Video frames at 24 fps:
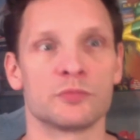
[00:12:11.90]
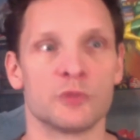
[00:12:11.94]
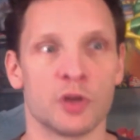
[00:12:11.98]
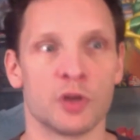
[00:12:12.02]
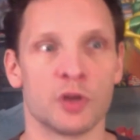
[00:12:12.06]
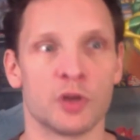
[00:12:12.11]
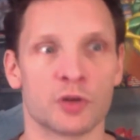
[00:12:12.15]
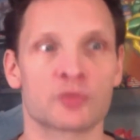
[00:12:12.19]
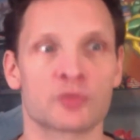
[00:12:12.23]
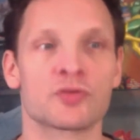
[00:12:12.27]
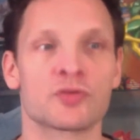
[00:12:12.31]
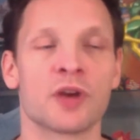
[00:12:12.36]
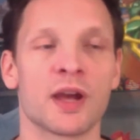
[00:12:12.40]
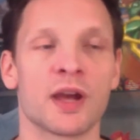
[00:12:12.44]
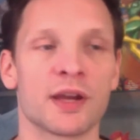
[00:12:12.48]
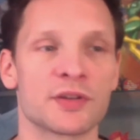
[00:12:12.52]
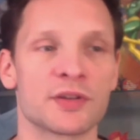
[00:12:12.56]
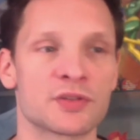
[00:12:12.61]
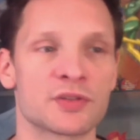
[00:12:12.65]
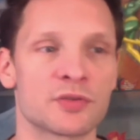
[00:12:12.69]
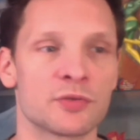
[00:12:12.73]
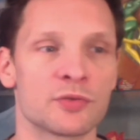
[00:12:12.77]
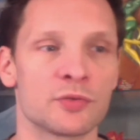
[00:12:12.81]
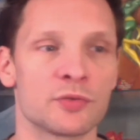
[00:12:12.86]
trying
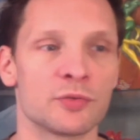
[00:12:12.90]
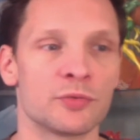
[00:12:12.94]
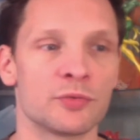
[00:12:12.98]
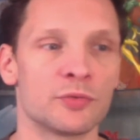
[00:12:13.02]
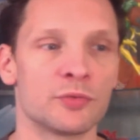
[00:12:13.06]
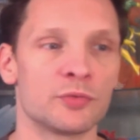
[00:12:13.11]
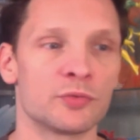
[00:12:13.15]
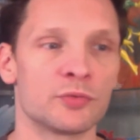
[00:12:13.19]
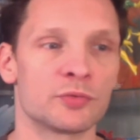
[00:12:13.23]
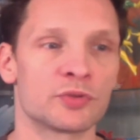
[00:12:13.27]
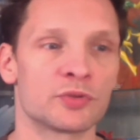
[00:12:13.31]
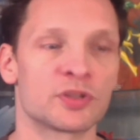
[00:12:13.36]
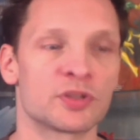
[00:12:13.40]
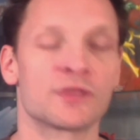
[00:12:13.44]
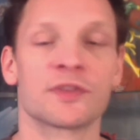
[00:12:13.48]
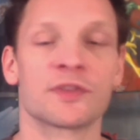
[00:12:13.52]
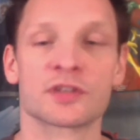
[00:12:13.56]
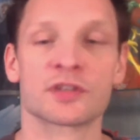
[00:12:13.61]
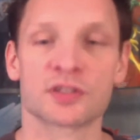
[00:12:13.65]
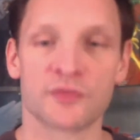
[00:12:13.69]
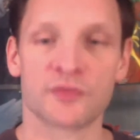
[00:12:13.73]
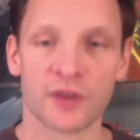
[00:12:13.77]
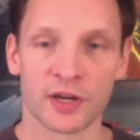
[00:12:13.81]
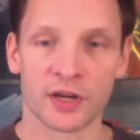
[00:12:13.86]
to
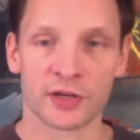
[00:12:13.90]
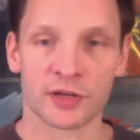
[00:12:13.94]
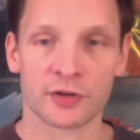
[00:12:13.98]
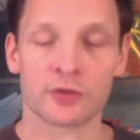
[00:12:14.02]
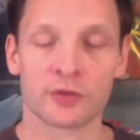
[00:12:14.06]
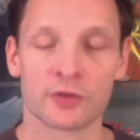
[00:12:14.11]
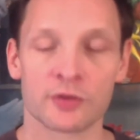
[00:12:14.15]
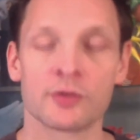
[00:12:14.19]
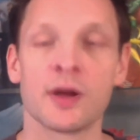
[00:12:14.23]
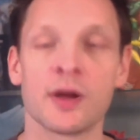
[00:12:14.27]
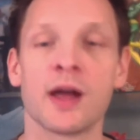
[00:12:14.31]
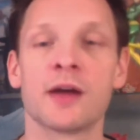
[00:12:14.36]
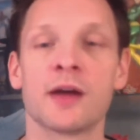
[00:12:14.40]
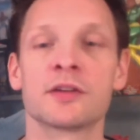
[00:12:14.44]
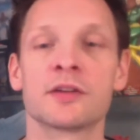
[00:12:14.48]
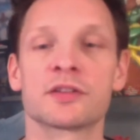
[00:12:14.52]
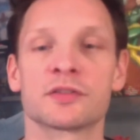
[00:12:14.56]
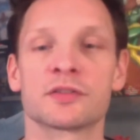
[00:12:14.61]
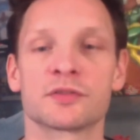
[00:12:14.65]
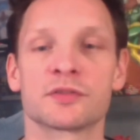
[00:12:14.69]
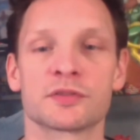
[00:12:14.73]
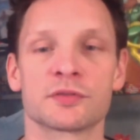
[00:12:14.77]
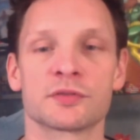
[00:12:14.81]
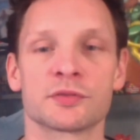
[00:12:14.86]
diversify your crowd,
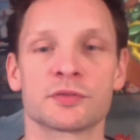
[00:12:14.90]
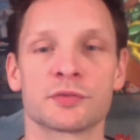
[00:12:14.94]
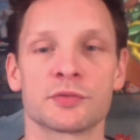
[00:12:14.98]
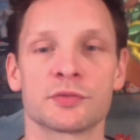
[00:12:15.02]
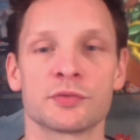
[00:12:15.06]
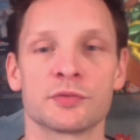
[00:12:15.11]
to